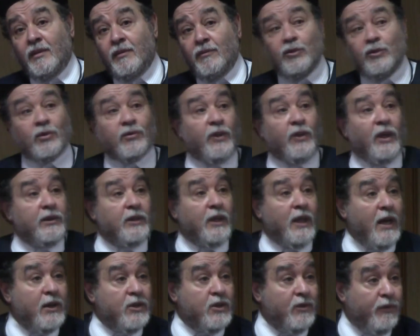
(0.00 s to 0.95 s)
If your
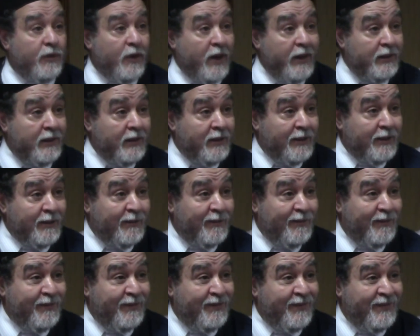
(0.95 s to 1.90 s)
father has a friend,
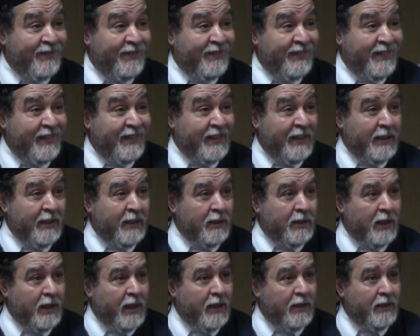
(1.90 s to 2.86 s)

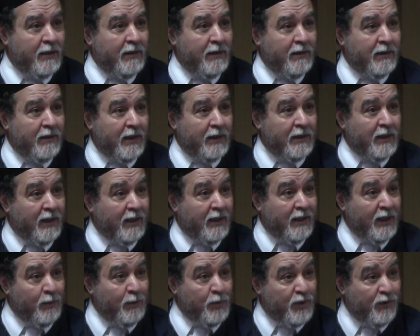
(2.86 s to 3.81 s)
then, and he
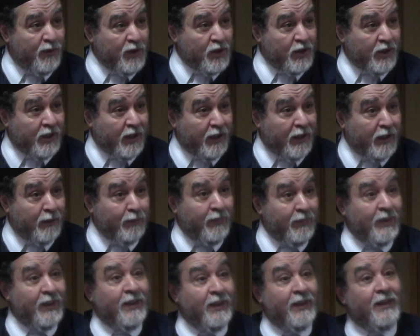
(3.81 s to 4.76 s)
keeps visiting
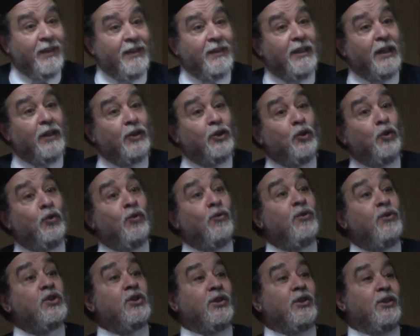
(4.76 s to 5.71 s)
him, then you
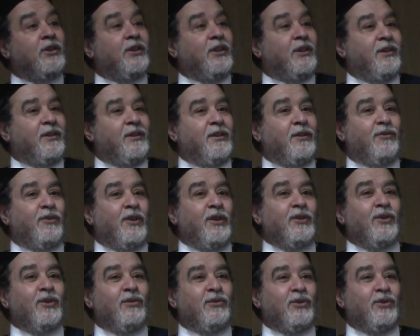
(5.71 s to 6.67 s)
visit the
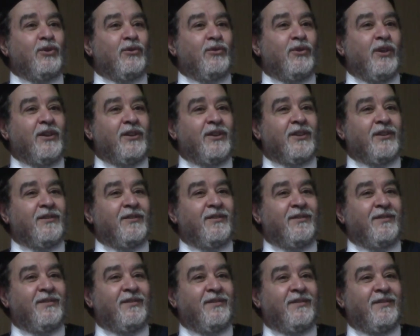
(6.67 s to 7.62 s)
friend of your father.
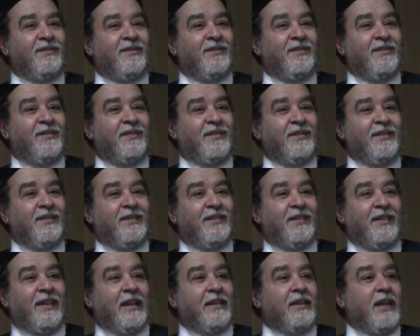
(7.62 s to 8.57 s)

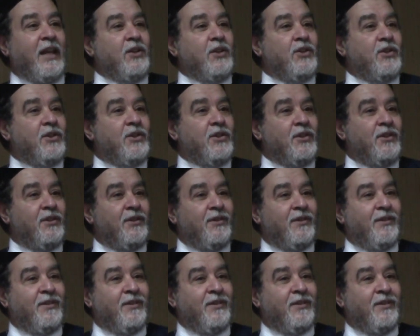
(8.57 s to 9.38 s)
And that's